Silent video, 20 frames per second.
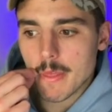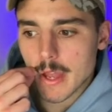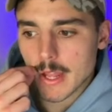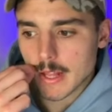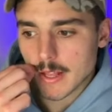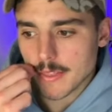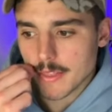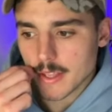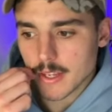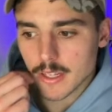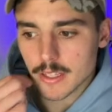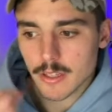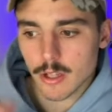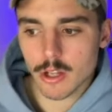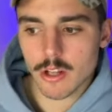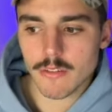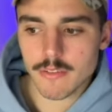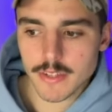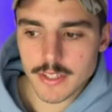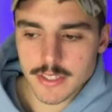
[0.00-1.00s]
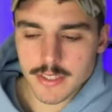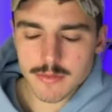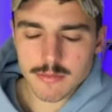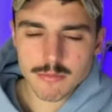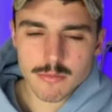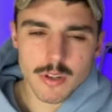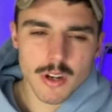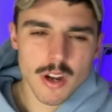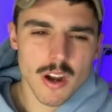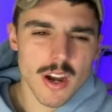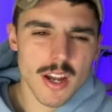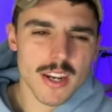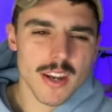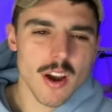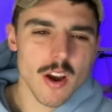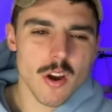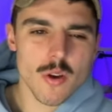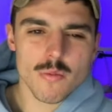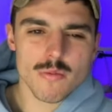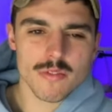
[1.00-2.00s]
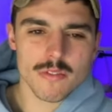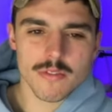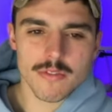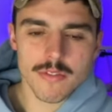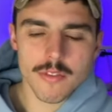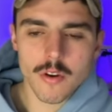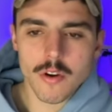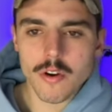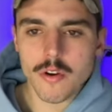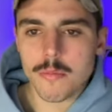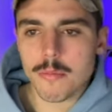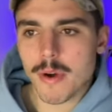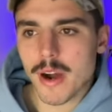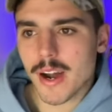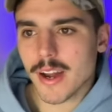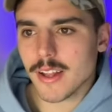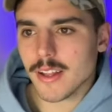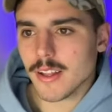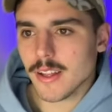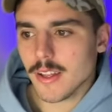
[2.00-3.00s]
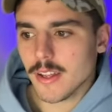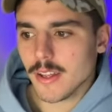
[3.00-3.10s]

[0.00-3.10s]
that I think a lot of us were kind of hopeful for, but